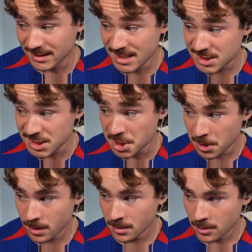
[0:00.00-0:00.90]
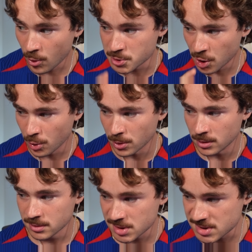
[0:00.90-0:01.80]
this year or
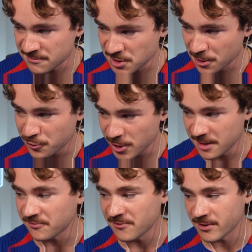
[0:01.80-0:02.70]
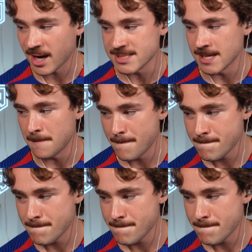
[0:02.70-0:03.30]
total since I've started creating FIFA content?